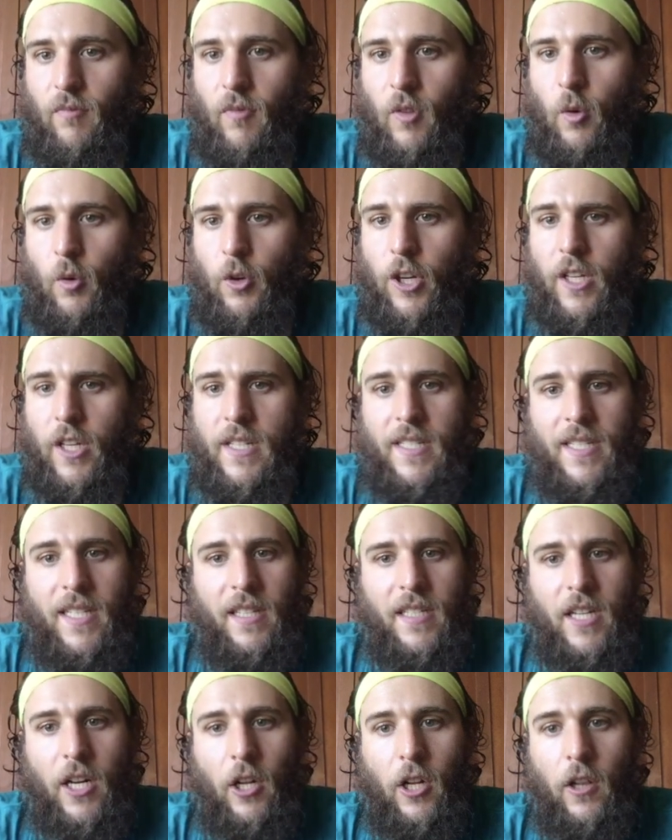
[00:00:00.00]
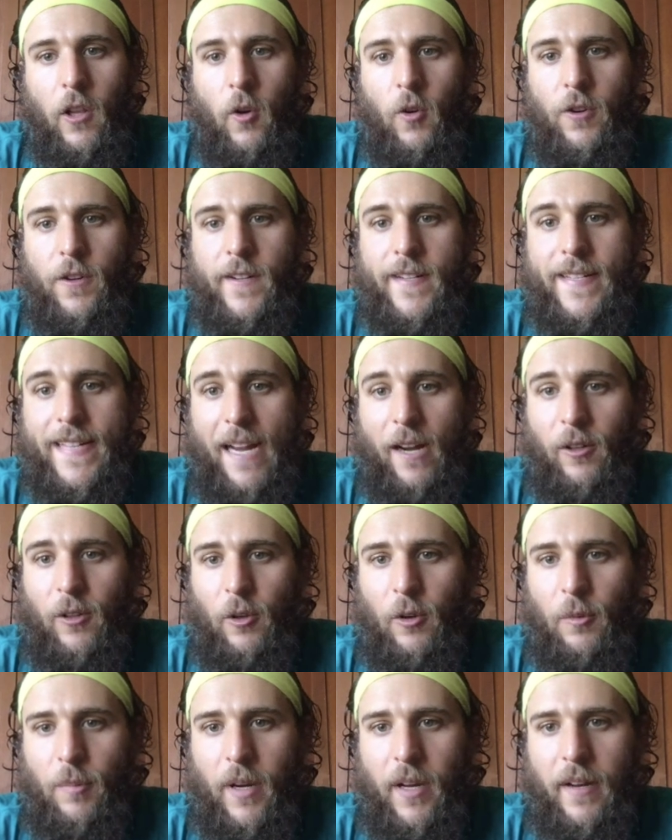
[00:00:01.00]
we're going to see this clone or
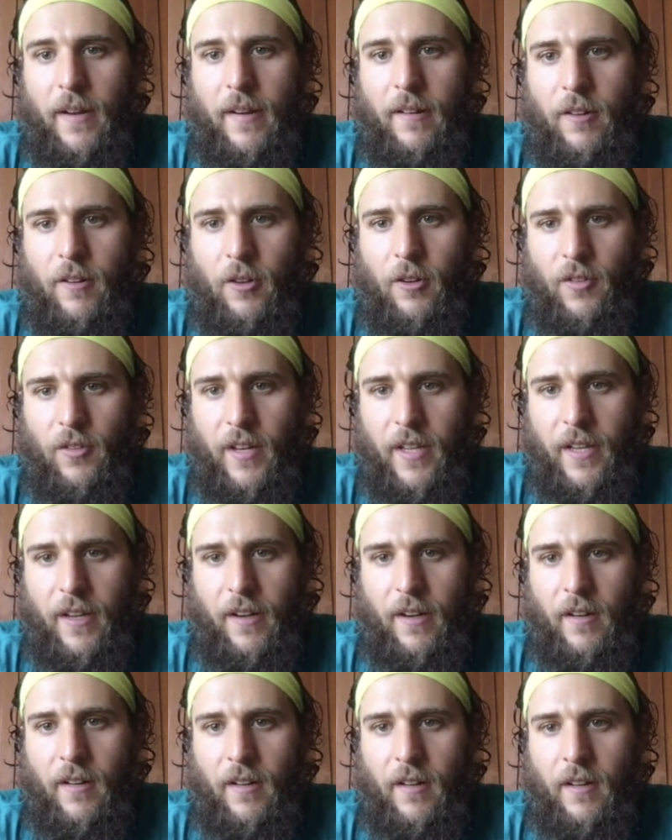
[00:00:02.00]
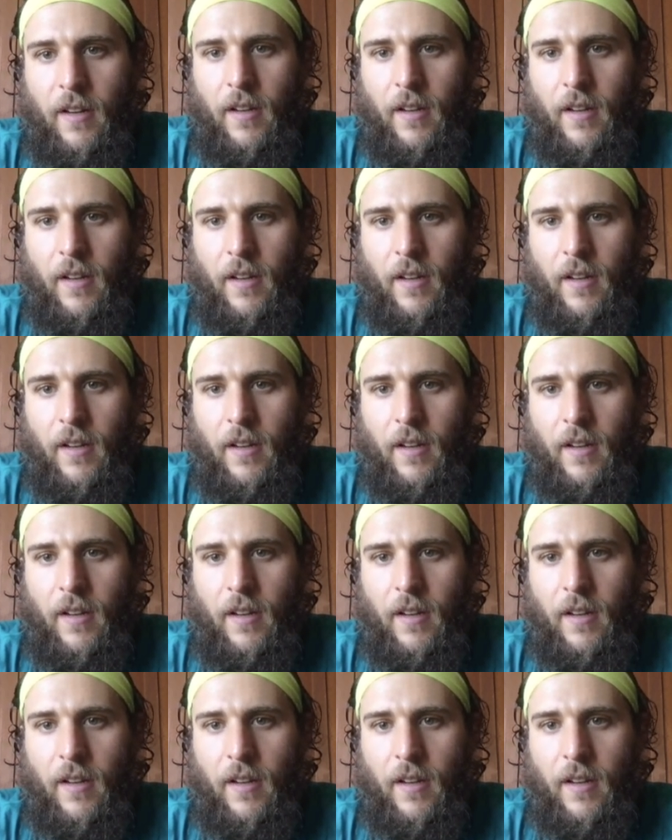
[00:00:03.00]
download button over here.